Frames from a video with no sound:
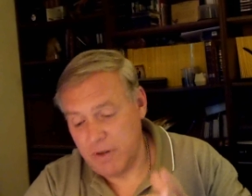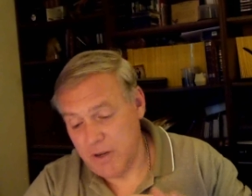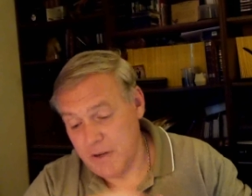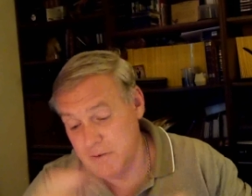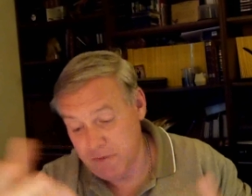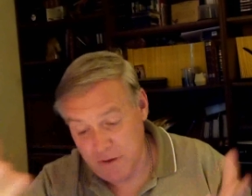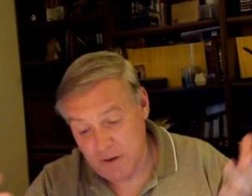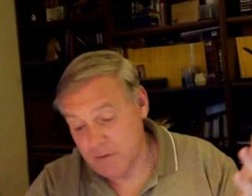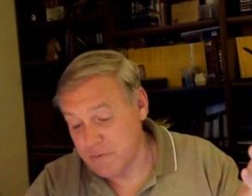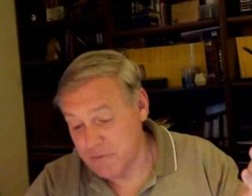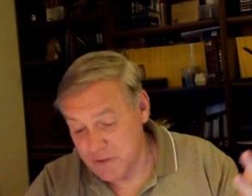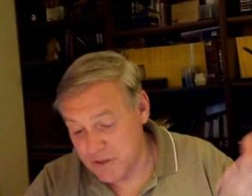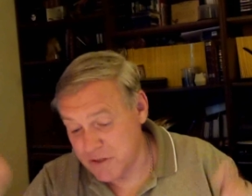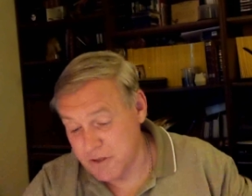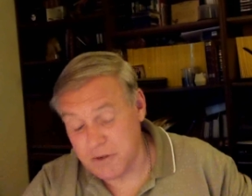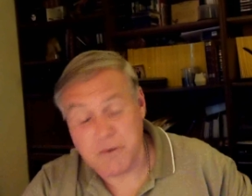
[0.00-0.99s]
And, you know,
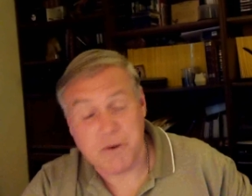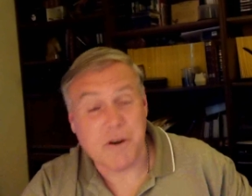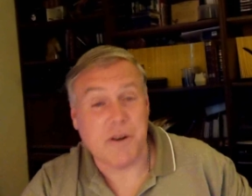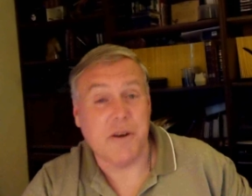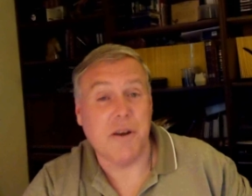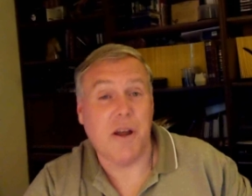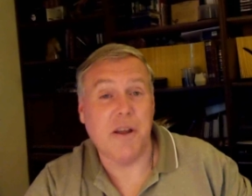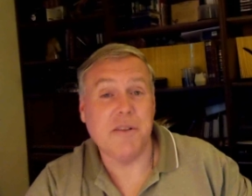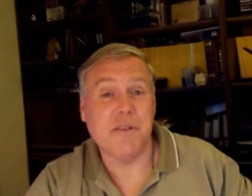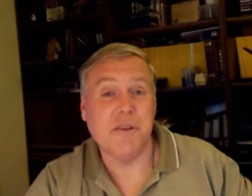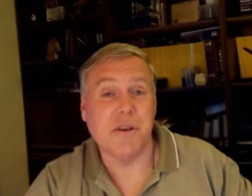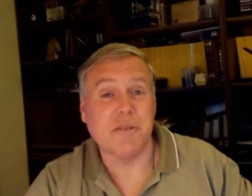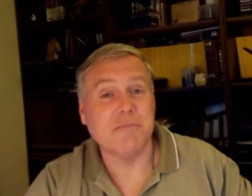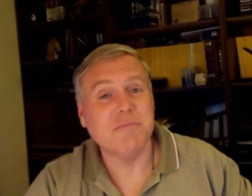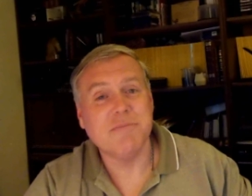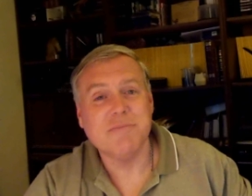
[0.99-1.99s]
this is already an
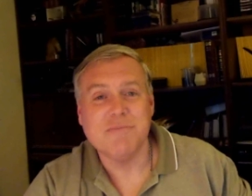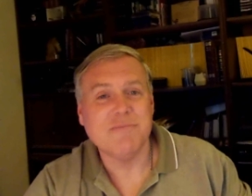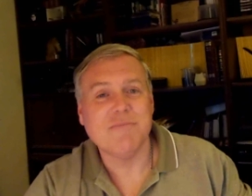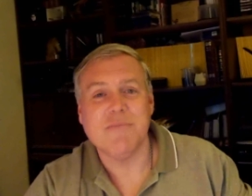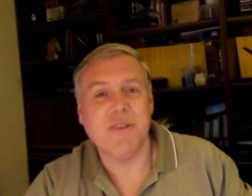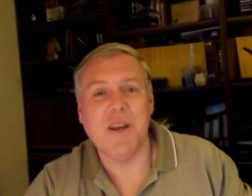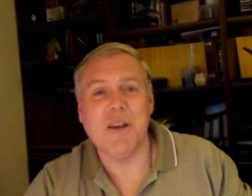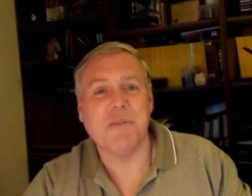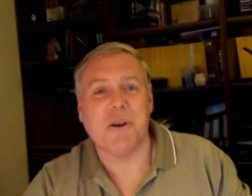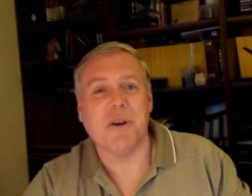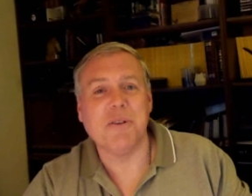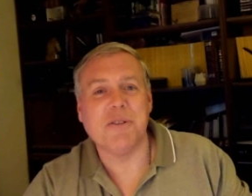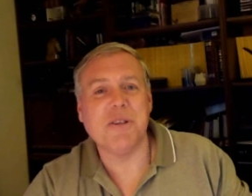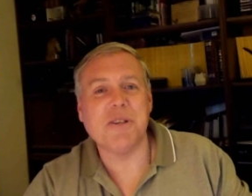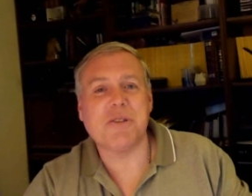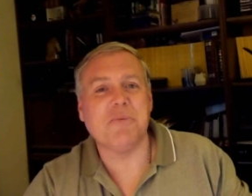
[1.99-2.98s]
idea. You never
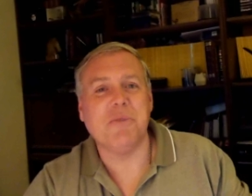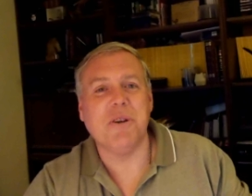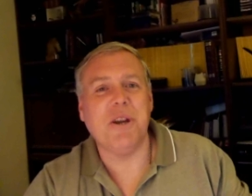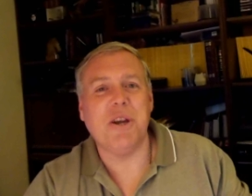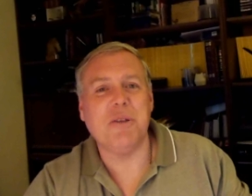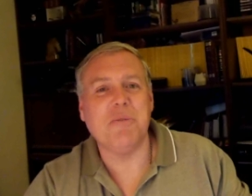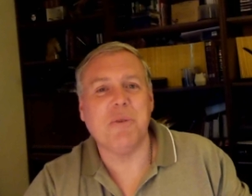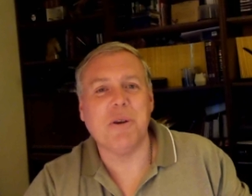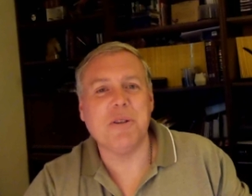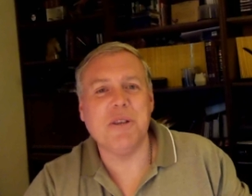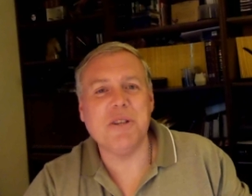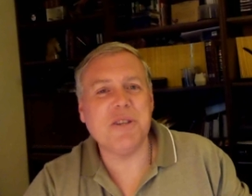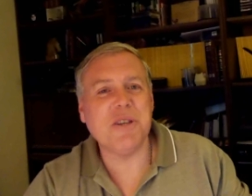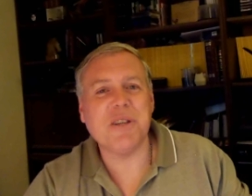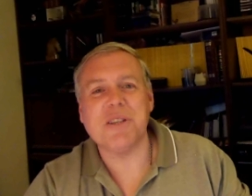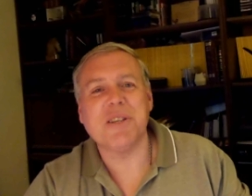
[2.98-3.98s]
heard this one anywhere,
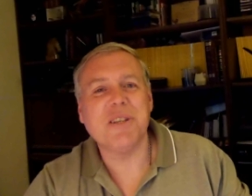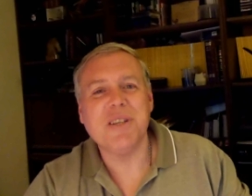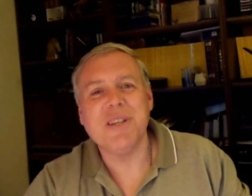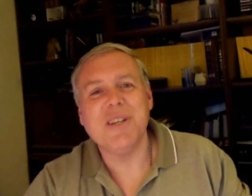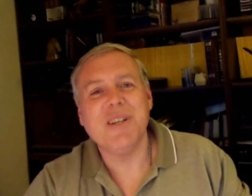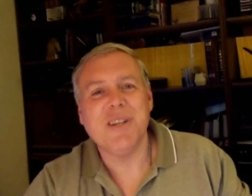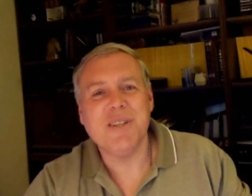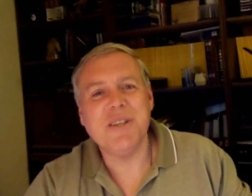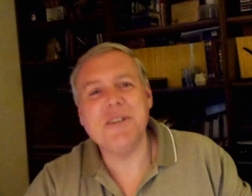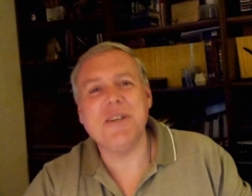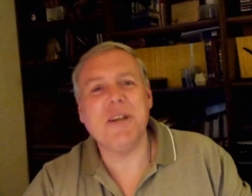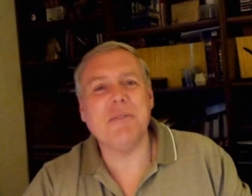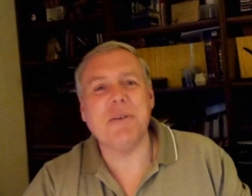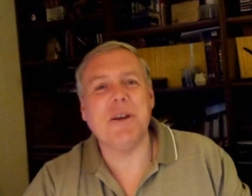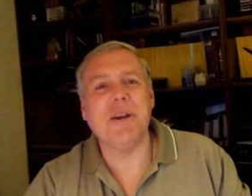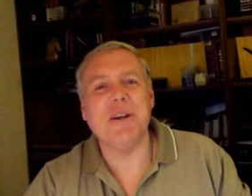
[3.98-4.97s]
did you? Did
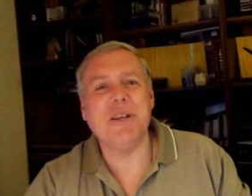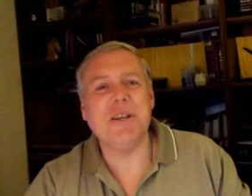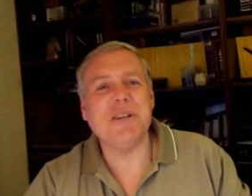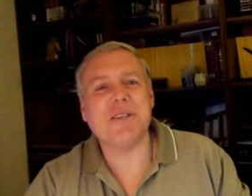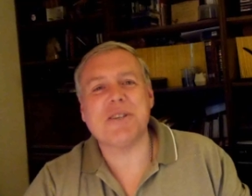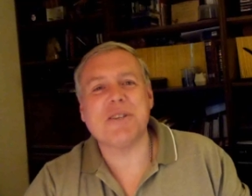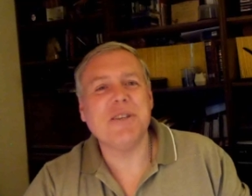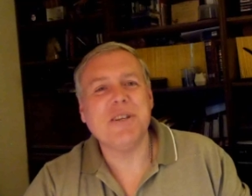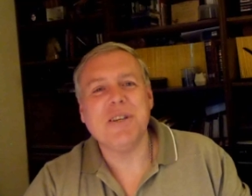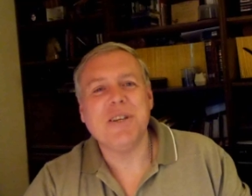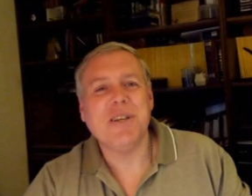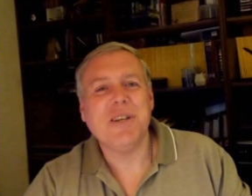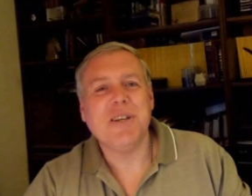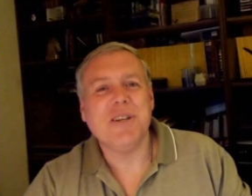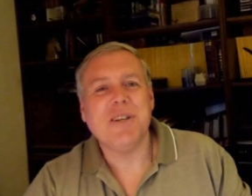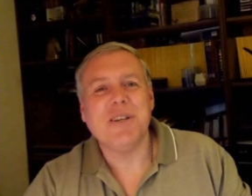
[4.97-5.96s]
you ever hear this?
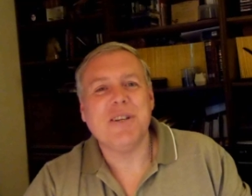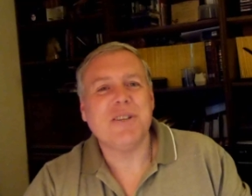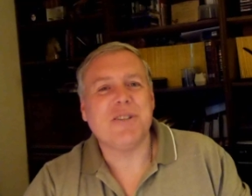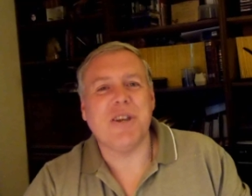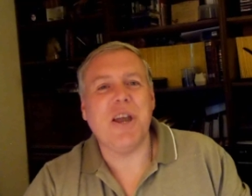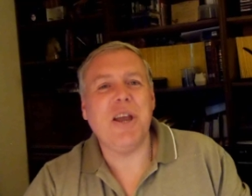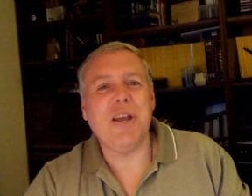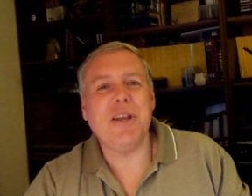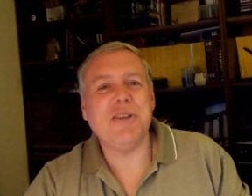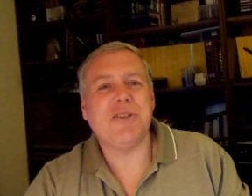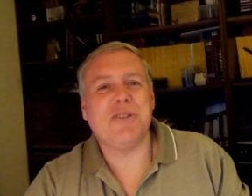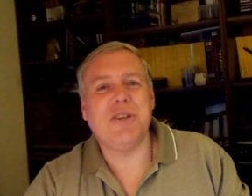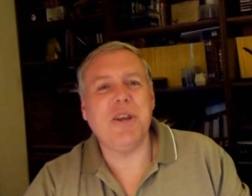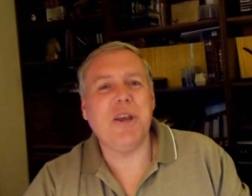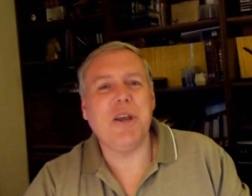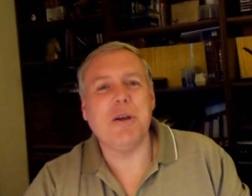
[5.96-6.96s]
Change
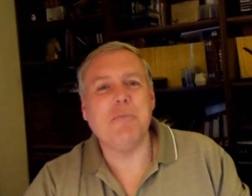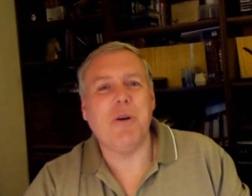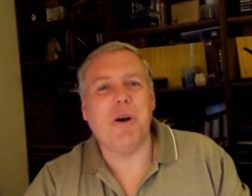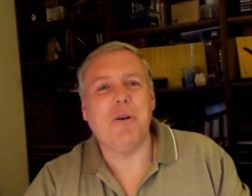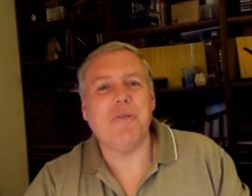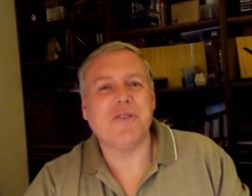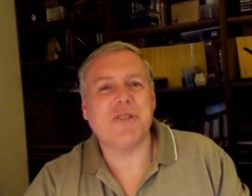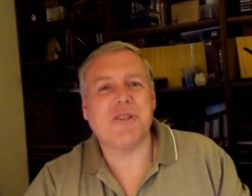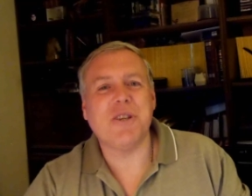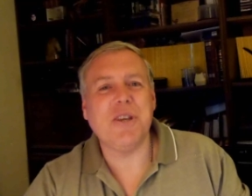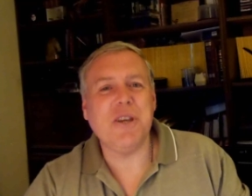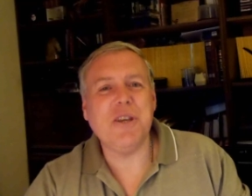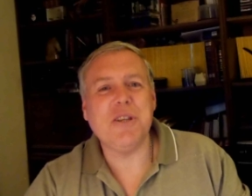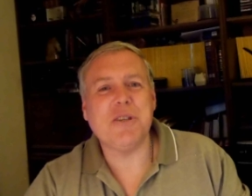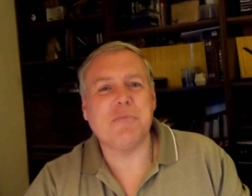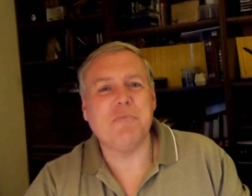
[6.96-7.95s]
GMO
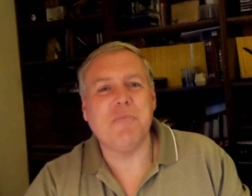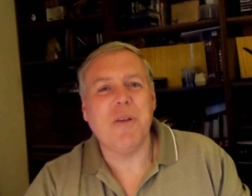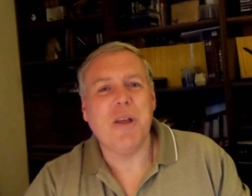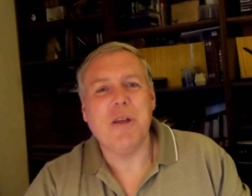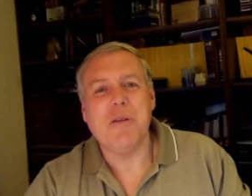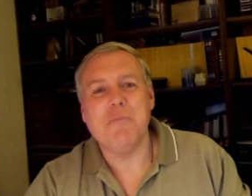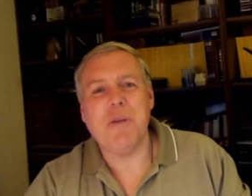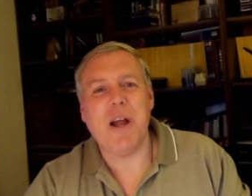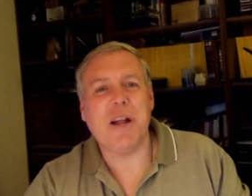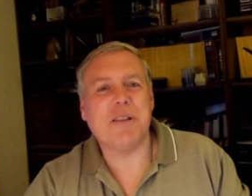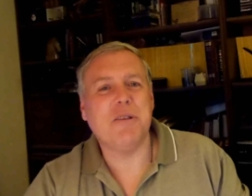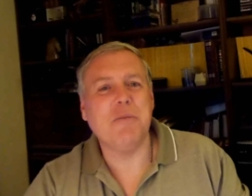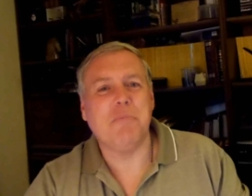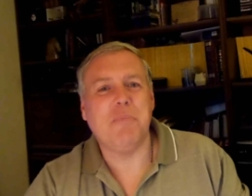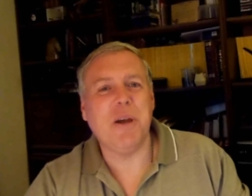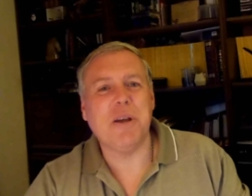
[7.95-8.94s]
seeds back
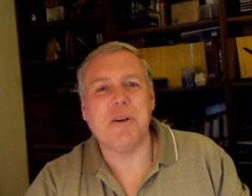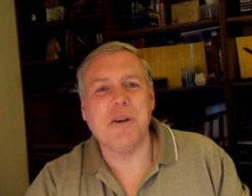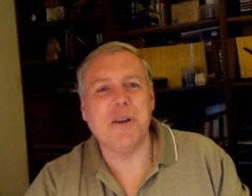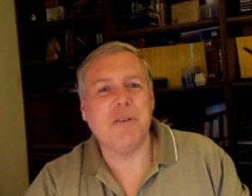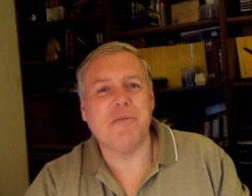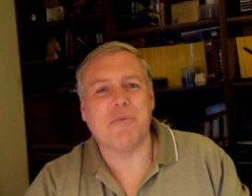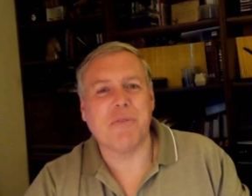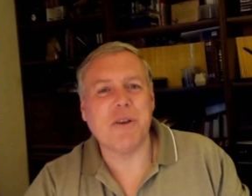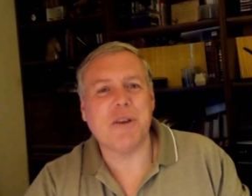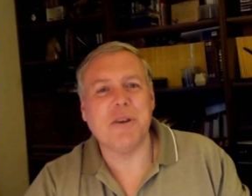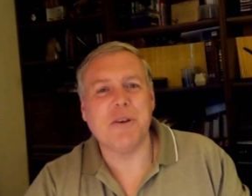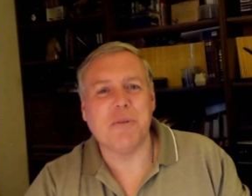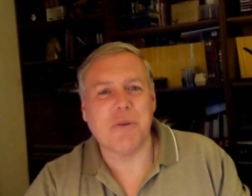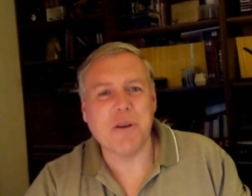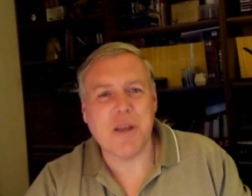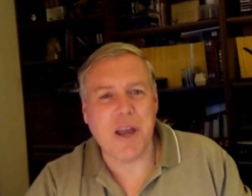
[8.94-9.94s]
to better than
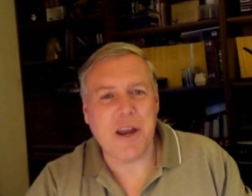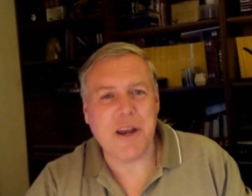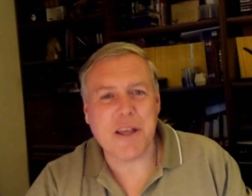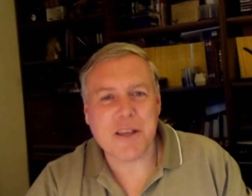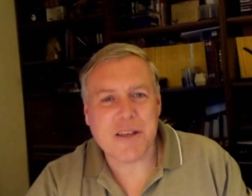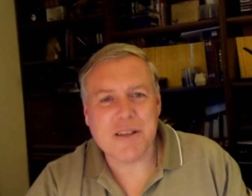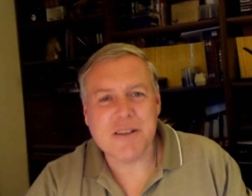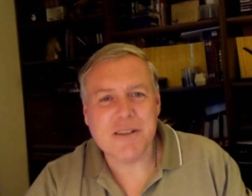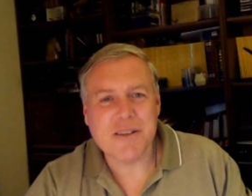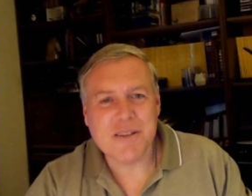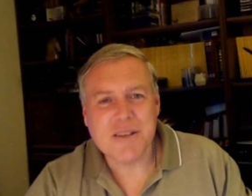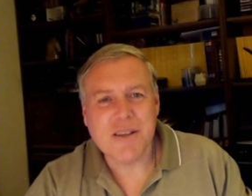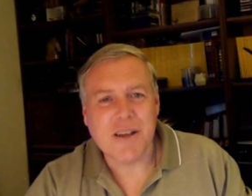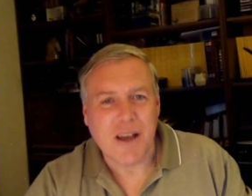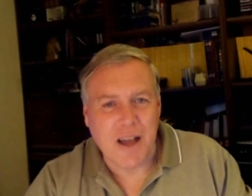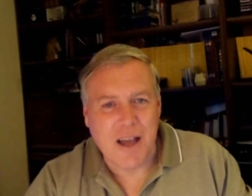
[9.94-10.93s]
freaking organic?
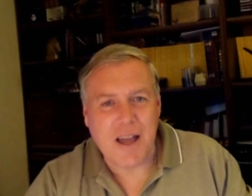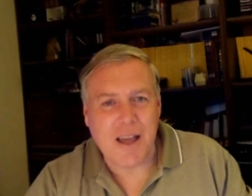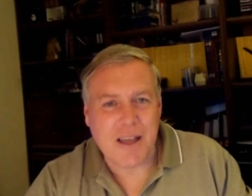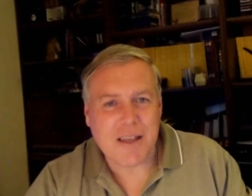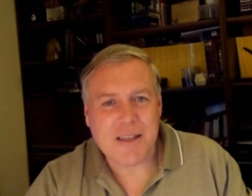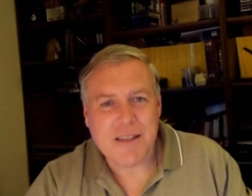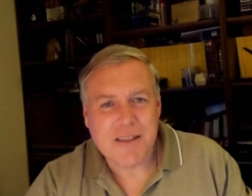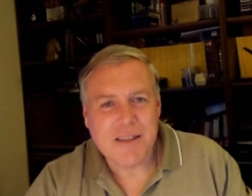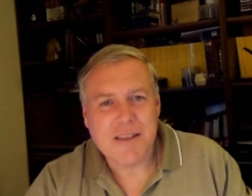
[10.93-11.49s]
Huh?